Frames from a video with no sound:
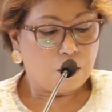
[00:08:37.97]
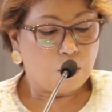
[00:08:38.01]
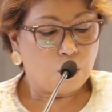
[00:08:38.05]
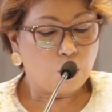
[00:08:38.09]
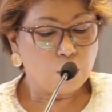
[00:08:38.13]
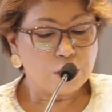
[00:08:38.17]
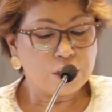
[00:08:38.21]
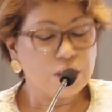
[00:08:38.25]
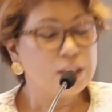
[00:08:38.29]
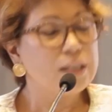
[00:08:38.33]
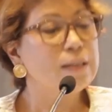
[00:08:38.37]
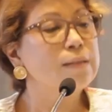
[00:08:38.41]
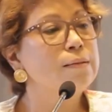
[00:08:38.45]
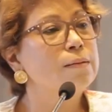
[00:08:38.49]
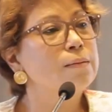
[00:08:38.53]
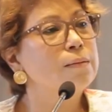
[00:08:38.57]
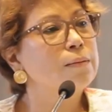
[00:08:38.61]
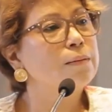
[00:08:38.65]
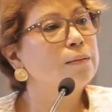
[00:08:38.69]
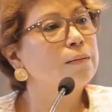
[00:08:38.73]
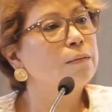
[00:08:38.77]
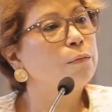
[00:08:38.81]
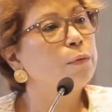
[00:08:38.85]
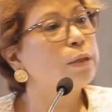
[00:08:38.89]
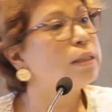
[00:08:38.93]
or just
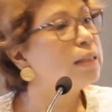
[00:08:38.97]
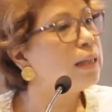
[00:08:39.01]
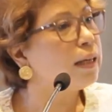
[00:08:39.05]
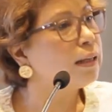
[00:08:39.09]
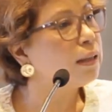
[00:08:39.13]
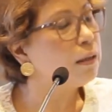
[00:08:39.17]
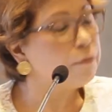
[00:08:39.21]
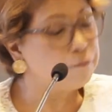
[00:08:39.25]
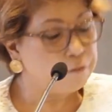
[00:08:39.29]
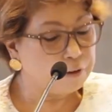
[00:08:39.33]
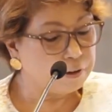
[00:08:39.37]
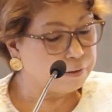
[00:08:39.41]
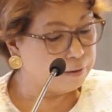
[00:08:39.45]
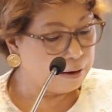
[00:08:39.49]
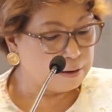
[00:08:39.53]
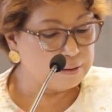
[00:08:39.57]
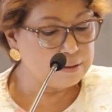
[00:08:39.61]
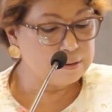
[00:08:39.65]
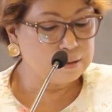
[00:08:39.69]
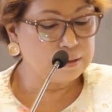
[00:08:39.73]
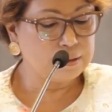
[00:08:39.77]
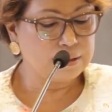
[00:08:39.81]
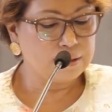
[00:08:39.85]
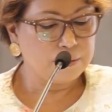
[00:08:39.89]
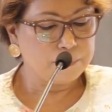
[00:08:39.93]
we take them for
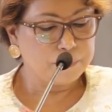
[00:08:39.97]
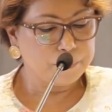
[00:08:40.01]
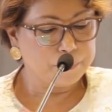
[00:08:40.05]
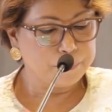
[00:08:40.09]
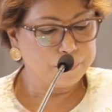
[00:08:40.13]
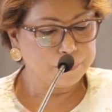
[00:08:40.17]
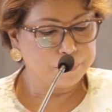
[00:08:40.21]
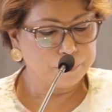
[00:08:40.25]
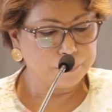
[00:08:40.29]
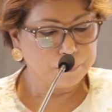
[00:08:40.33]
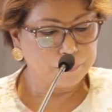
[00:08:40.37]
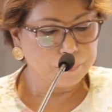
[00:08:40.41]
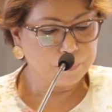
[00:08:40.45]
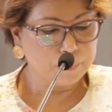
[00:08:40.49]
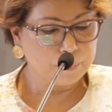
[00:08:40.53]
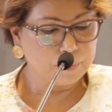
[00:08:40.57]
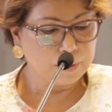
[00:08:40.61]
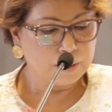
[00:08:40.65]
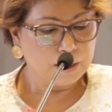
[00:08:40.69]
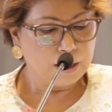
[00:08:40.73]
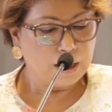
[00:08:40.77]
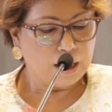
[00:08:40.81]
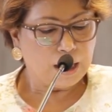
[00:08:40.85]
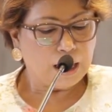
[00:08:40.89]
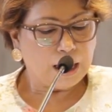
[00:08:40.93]
granted.
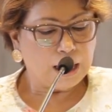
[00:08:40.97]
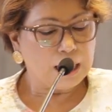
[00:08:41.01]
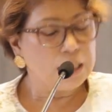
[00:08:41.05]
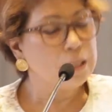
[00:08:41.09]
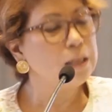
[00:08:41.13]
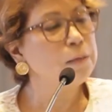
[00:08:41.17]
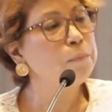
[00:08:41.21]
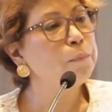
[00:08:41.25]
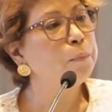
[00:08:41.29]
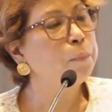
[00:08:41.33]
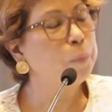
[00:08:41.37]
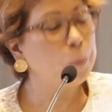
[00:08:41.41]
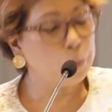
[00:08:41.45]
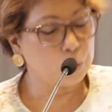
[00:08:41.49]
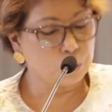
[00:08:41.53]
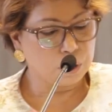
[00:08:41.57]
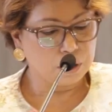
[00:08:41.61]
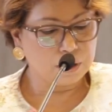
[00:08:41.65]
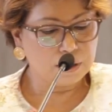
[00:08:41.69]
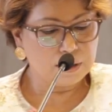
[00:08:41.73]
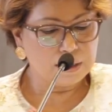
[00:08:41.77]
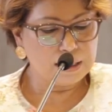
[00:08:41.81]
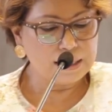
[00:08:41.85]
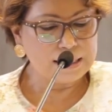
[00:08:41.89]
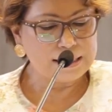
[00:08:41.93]
In a
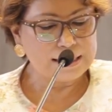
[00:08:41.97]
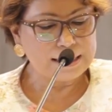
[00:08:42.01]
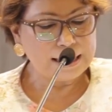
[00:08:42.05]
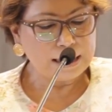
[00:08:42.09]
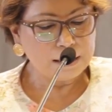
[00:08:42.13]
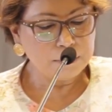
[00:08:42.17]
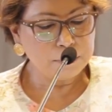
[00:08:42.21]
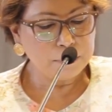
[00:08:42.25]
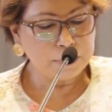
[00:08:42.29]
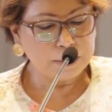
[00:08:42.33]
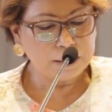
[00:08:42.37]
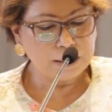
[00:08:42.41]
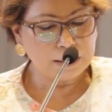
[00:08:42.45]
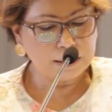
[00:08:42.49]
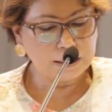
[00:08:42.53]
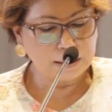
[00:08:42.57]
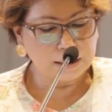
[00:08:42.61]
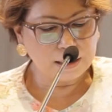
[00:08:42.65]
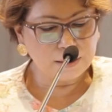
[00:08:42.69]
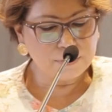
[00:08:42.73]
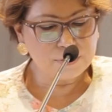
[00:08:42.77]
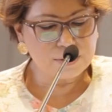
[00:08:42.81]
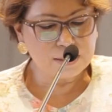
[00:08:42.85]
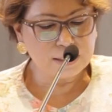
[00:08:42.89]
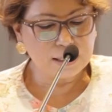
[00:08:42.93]
book, Sandberg
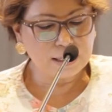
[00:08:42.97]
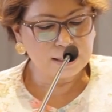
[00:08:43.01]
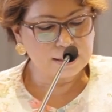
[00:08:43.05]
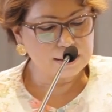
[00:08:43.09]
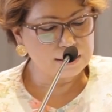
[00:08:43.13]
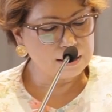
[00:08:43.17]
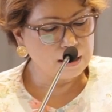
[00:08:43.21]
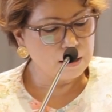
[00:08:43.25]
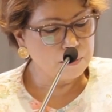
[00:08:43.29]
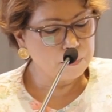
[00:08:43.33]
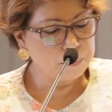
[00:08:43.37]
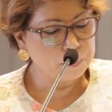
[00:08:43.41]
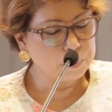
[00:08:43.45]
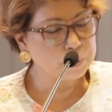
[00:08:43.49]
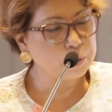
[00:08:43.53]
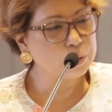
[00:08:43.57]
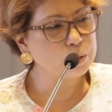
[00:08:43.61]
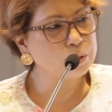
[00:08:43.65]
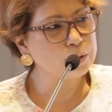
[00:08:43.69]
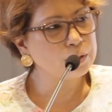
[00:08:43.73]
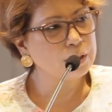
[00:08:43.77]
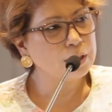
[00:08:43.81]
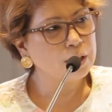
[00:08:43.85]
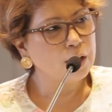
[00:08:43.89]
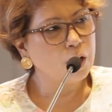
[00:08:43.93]
gives an
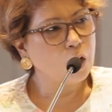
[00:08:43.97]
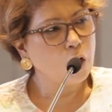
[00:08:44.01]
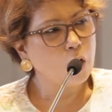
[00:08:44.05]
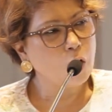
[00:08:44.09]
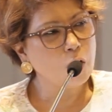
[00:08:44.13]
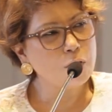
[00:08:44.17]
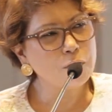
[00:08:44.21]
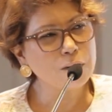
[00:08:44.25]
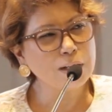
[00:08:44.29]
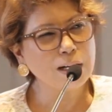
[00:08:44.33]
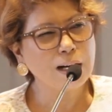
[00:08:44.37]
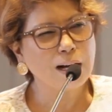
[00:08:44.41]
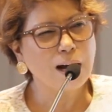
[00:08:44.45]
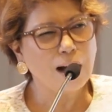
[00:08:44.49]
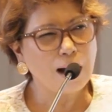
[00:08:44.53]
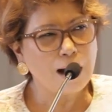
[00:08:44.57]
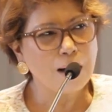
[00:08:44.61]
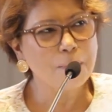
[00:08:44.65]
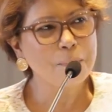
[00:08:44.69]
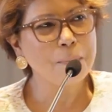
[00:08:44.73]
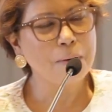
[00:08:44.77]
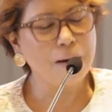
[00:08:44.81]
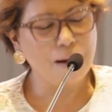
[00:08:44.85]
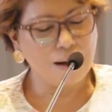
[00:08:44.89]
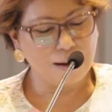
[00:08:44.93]
example of a
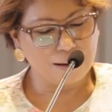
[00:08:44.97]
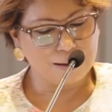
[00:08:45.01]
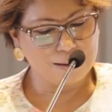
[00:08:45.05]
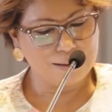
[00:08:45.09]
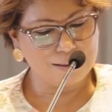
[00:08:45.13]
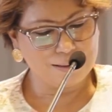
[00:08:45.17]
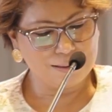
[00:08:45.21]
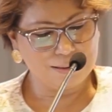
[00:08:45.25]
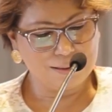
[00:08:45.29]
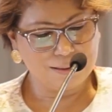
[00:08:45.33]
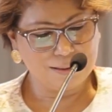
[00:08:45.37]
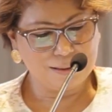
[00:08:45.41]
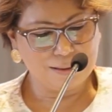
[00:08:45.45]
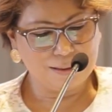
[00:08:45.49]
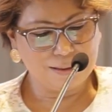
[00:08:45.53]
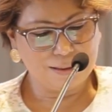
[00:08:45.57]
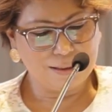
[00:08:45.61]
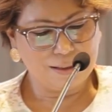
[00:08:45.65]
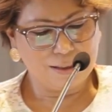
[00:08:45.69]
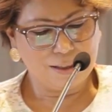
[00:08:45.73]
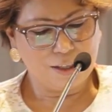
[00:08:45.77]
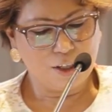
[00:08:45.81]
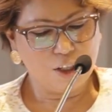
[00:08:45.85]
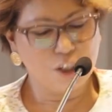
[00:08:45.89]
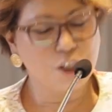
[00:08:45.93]
car park.
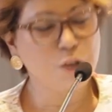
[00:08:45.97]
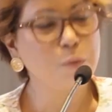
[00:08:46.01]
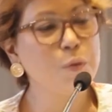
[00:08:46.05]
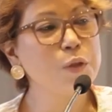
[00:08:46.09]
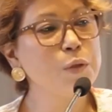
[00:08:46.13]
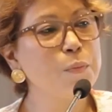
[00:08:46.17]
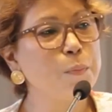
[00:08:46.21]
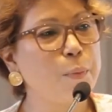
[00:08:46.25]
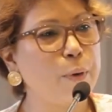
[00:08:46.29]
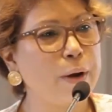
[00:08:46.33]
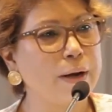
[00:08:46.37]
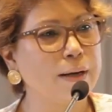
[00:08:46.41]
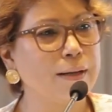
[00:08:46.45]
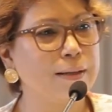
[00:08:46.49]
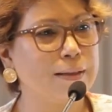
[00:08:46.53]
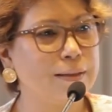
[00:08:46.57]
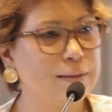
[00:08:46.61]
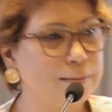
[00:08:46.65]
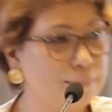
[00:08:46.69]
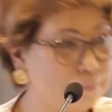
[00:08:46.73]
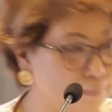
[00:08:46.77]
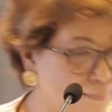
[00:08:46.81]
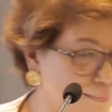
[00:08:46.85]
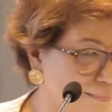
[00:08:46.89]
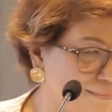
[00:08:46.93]
She was pregnant,